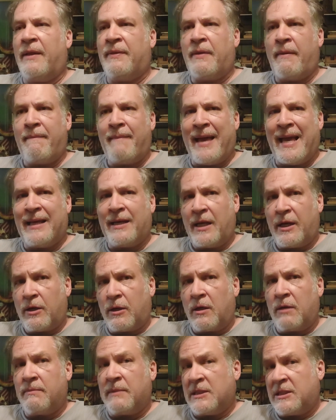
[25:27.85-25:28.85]
and the man had
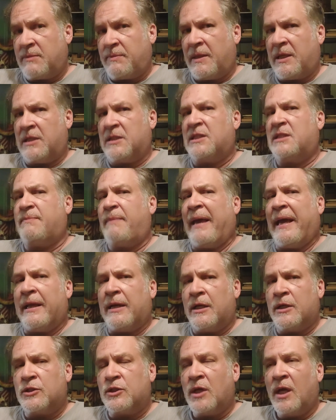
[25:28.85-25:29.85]
heard me speaking
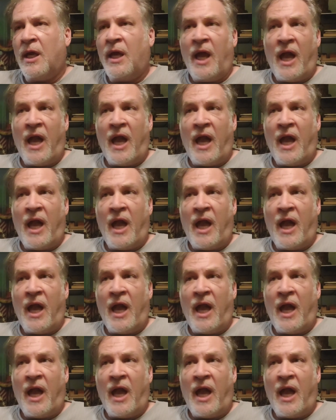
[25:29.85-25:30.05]
Spanish,